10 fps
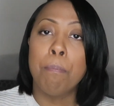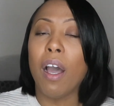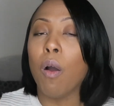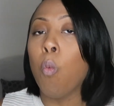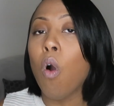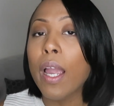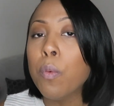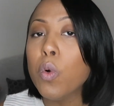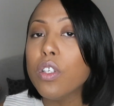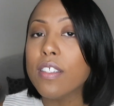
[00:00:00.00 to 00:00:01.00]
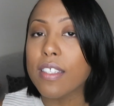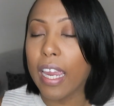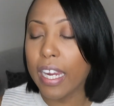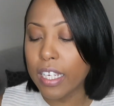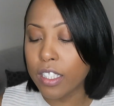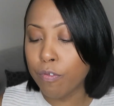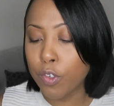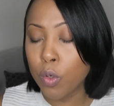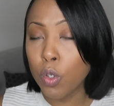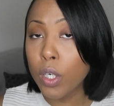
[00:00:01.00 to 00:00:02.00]
But what I would say is,
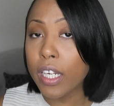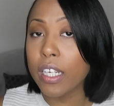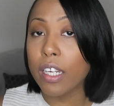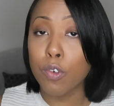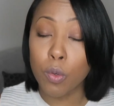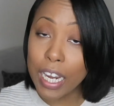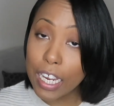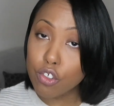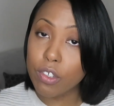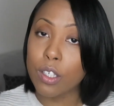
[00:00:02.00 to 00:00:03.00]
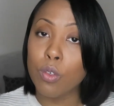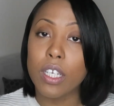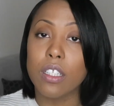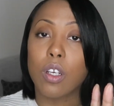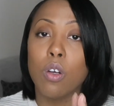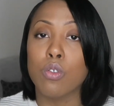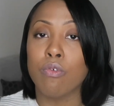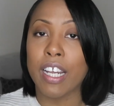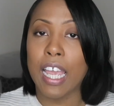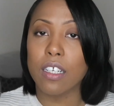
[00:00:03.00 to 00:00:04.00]
if you're naturally looking to go
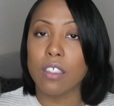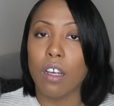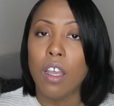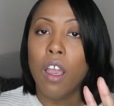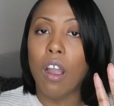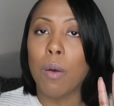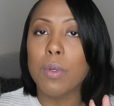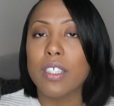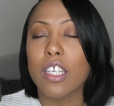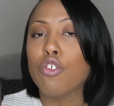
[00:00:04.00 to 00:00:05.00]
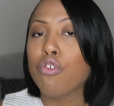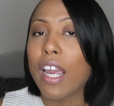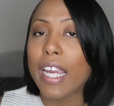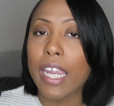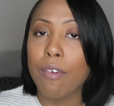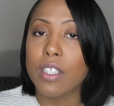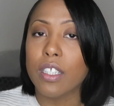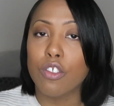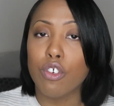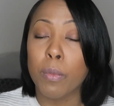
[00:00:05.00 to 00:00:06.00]
to a relaxer, I would say try a
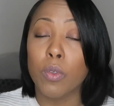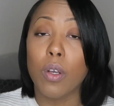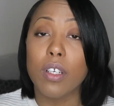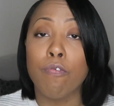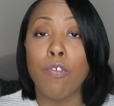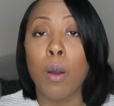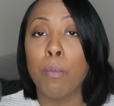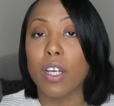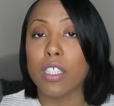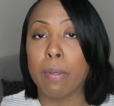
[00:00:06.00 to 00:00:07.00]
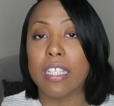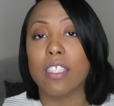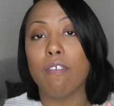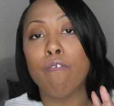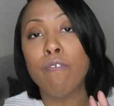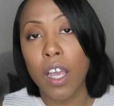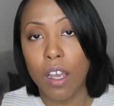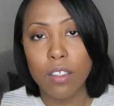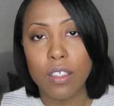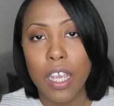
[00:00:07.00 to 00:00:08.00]
keratin treatment, although it's far more expensive,
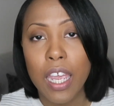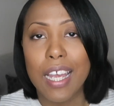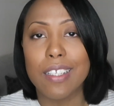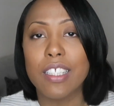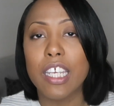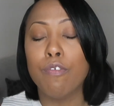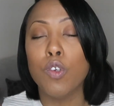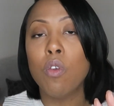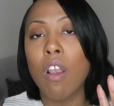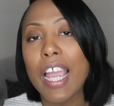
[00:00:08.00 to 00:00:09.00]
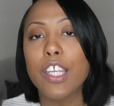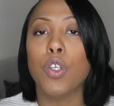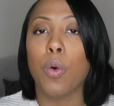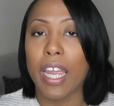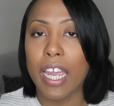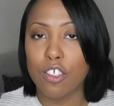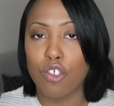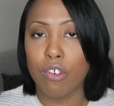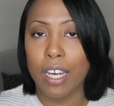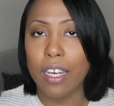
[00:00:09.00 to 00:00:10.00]
first, and see if you like your hair
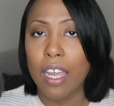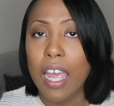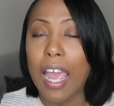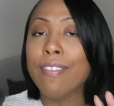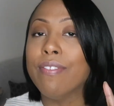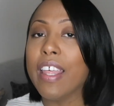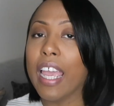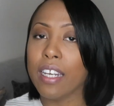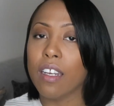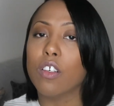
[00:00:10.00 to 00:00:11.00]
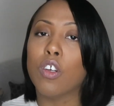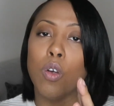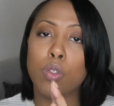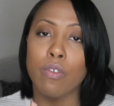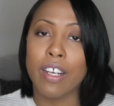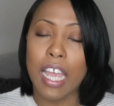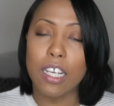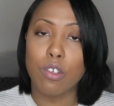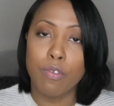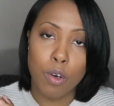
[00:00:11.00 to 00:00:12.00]
straight, and then go to a
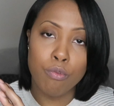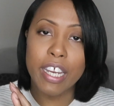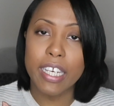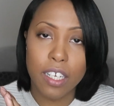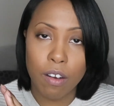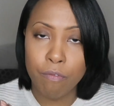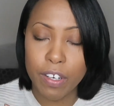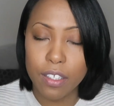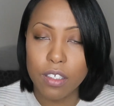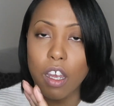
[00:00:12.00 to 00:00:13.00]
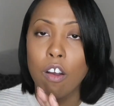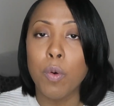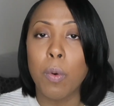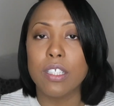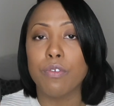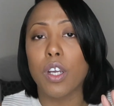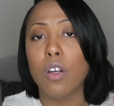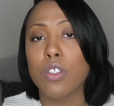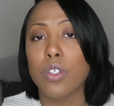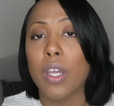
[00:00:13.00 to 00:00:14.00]
relaxer if you're really convinced. Otherwise, if you
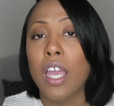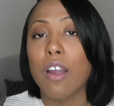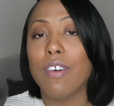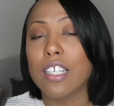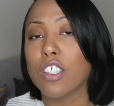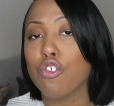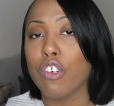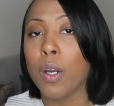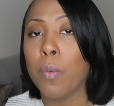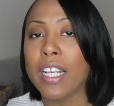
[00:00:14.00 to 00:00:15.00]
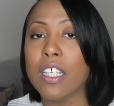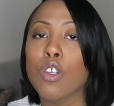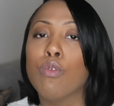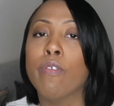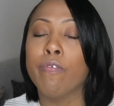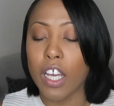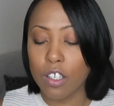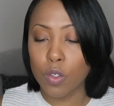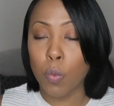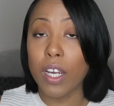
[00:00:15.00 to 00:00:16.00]
go to a relaxer straight away, there's no
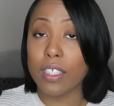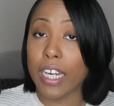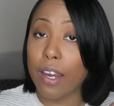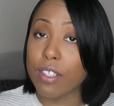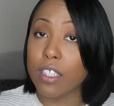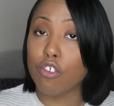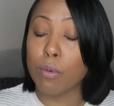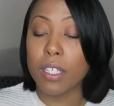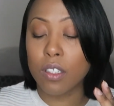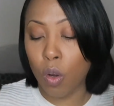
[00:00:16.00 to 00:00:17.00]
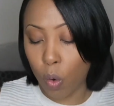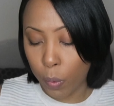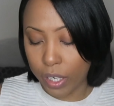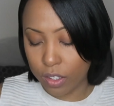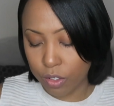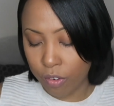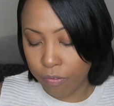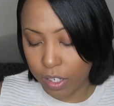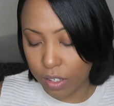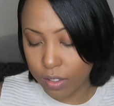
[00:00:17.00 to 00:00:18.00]
reversal, whereas a keratin treatment is a lot quicker to
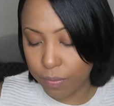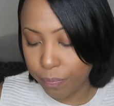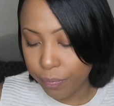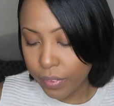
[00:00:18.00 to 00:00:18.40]
reverse.